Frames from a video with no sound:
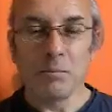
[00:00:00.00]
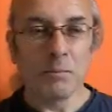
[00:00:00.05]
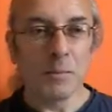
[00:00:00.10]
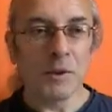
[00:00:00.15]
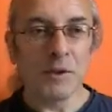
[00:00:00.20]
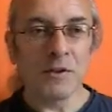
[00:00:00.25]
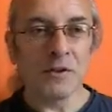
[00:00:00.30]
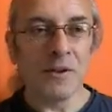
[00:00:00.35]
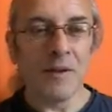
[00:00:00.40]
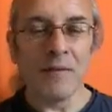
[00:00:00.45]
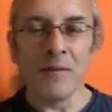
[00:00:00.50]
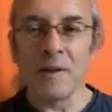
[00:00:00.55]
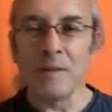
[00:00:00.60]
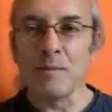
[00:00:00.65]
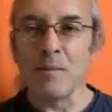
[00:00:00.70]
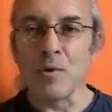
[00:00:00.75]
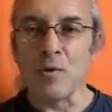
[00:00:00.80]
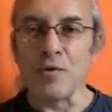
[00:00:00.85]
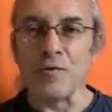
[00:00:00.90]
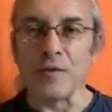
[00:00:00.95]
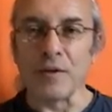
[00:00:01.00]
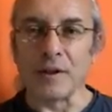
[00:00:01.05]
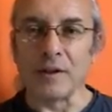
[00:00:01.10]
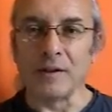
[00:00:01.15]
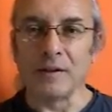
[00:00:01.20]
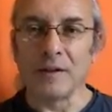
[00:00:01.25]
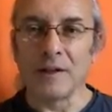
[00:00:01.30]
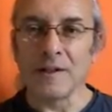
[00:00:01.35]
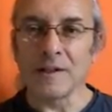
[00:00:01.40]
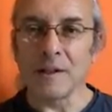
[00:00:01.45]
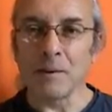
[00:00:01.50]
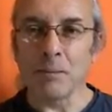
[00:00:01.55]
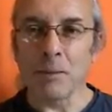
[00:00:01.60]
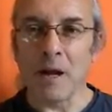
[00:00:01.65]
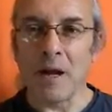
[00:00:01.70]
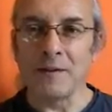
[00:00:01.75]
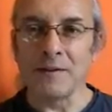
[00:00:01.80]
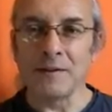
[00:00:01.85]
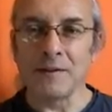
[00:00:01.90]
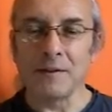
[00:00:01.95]
but there's nothing moving. It's a
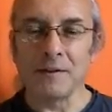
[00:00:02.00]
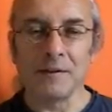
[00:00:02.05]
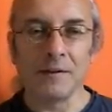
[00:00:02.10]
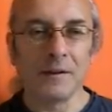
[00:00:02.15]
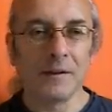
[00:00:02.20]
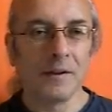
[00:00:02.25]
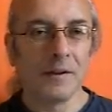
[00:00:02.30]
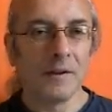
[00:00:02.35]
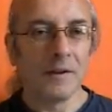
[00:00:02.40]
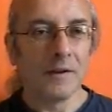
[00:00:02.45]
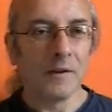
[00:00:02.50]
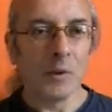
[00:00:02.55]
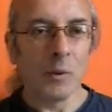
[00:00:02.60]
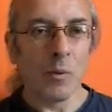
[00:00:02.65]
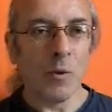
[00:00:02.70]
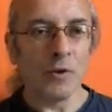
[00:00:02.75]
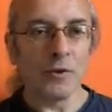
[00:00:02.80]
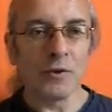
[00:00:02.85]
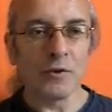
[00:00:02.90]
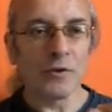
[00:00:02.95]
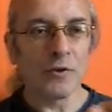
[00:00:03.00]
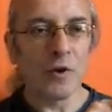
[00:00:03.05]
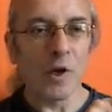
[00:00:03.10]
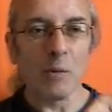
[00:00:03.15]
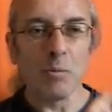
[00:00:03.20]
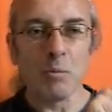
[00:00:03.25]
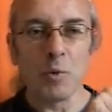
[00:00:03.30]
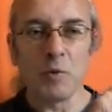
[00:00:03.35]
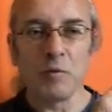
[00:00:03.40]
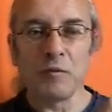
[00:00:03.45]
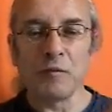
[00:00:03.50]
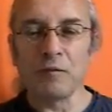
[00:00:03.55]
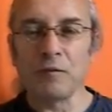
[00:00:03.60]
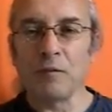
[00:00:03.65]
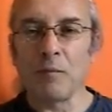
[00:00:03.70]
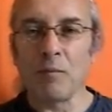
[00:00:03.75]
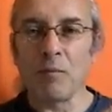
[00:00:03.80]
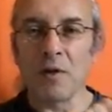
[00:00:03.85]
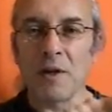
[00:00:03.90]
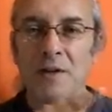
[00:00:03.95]
pattern. The water's not moving
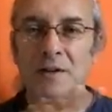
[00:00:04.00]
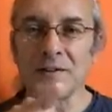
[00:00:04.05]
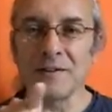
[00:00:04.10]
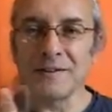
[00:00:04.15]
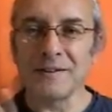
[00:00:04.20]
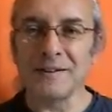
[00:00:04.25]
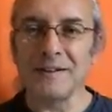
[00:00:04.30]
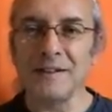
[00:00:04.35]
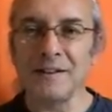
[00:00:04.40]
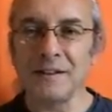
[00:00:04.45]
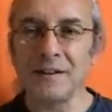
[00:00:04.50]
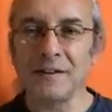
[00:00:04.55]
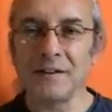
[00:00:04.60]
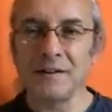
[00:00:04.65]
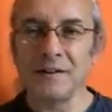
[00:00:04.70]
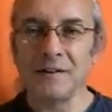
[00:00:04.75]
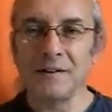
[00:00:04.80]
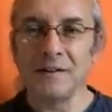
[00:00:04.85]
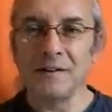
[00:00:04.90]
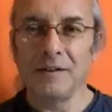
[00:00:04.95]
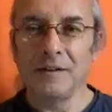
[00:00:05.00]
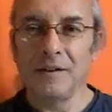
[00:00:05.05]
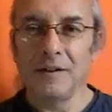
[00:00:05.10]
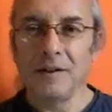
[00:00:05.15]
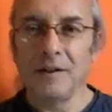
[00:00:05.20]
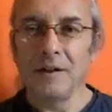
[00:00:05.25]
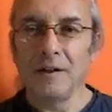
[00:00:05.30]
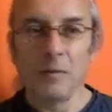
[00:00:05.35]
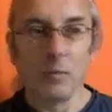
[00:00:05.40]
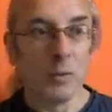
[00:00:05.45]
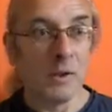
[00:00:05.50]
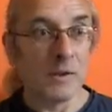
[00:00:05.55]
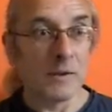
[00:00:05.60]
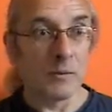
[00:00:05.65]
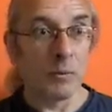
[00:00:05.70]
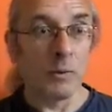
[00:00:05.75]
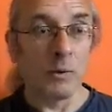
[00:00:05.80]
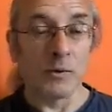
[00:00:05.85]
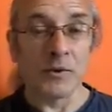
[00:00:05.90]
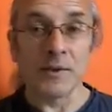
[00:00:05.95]
from there to here. We
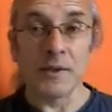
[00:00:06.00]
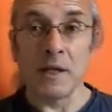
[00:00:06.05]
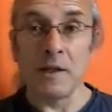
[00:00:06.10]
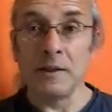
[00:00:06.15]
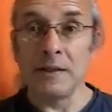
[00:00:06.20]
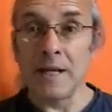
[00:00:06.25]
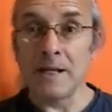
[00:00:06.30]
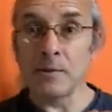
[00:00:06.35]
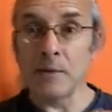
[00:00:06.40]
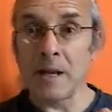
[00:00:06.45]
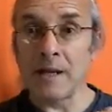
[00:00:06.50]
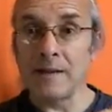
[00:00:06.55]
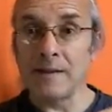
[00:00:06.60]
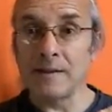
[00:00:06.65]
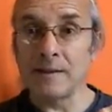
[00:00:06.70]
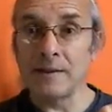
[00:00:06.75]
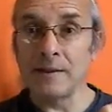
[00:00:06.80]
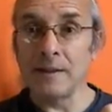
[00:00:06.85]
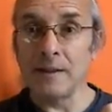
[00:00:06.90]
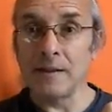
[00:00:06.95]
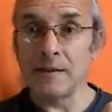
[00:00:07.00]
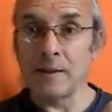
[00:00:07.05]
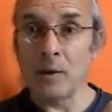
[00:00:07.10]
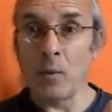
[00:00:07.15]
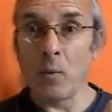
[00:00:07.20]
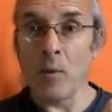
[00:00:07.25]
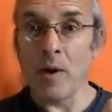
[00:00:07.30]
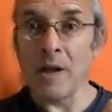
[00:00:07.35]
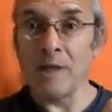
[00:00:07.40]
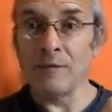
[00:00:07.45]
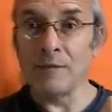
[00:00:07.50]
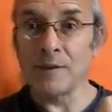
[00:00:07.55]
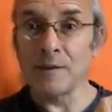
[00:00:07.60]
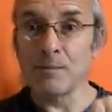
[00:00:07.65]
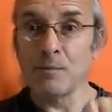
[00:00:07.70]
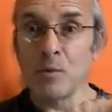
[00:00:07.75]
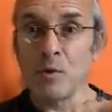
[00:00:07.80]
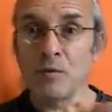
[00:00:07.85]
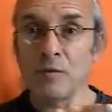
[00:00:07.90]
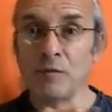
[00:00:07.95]
will say, yes, I can see it. It's a wave.
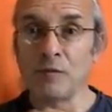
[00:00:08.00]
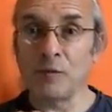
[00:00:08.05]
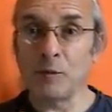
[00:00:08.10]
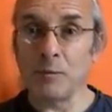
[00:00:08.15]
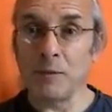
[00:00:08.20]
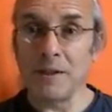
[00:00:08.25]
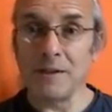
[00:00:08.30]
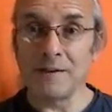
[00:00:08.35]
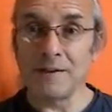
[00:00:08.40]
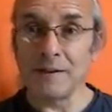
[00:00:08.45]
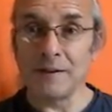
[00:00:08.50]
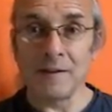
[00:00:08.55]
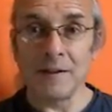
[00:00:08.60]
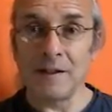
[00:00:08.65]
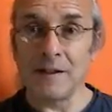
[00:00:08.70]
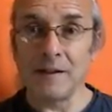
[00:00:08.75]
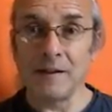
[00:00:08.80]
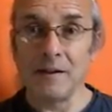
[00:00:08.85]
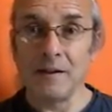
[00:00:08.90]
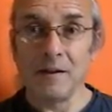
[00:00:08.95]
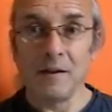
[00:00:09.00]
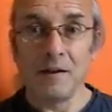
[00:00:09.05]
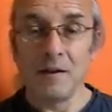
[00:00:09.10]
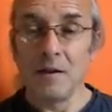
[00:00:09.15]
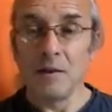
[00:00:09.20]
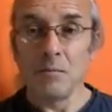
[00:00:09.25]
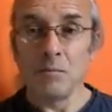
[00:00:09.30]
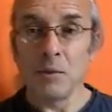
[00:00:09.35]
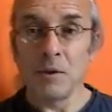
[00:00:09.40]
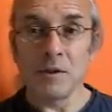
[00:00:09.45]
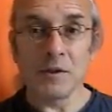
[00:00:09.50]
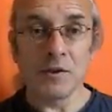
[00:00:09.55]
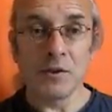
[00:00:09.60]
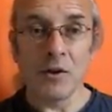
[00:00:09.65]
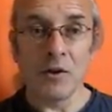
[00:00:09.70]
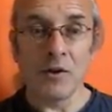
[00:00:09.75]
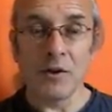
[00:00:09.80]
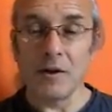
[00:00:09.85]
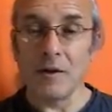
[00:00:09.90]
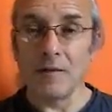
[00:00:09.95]
It's moving from here to there, but it's
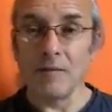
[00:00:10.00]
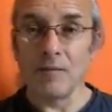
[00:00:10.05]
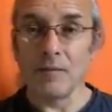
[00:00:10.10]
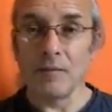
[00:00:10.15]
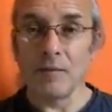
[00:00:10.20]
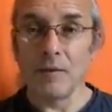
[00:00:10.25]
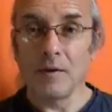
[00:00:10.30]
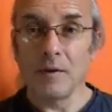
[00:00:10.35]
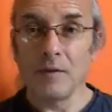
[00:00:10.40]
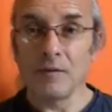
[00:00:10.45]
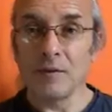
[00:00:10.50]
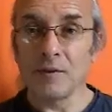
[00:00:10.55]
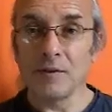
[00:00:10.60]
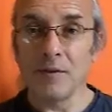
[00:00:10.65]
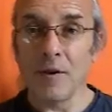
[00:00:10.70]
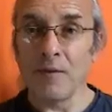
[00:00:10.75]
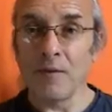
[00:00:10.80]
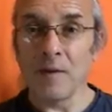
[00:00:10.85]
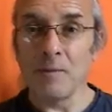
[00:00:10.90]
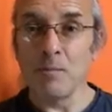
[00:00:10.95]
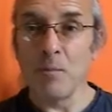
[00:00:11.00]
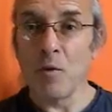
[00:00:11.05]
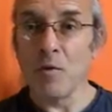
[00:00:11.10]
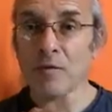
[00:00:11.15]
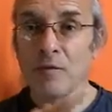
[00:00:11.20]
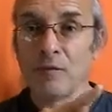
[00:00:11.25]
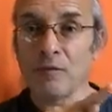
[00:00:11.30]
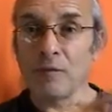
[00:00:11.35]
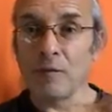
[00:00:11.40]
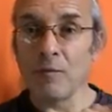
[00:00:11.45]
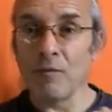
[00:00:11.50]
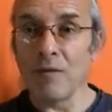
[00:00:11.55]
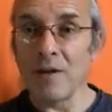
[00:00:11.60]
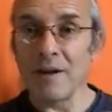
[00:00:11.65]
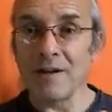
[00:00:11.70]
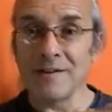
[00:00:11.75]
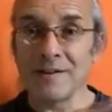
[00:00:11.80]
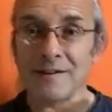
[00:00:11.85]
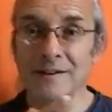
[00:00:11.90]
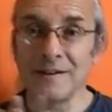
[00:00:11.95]
not. There's nothing moving from
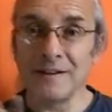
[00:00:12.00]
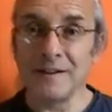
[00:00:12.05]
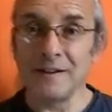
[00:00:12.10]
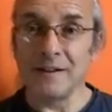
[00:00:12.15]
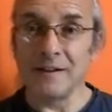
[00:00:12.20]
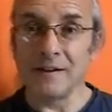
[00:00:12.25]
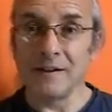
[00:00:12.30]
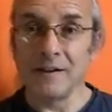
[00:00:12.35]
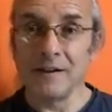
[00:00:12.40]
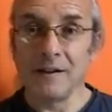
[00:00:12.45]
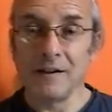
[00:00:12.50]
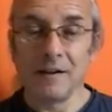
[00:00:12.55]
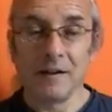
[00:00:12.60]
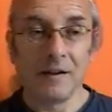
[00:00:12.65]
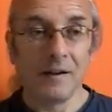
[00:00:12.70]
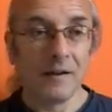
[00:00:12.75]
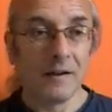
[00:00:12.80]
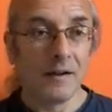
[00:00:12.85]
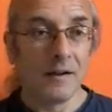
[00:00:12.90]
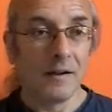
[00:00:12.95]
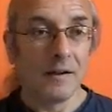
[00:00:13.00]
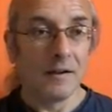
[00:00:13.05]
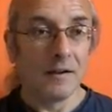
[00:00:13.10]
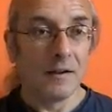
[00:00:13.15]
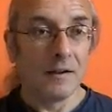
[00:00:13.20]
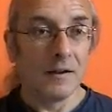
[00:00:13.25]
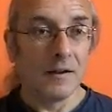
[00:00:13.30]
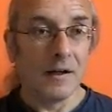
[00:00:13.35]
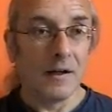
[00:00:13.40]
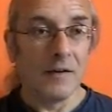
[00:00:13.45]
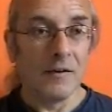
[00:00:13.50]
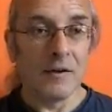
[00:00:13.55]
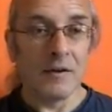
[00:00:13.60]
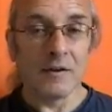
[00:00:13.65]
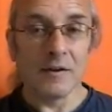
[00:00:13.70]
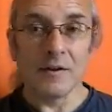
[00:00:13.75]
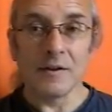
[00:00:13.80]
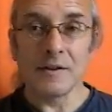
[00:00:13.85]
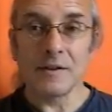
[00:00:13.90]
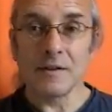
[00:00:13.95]
there to here.
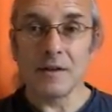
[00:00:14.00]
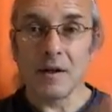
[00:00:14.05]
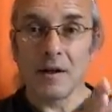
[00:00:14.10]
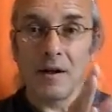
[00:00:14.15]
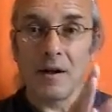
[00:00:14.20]
The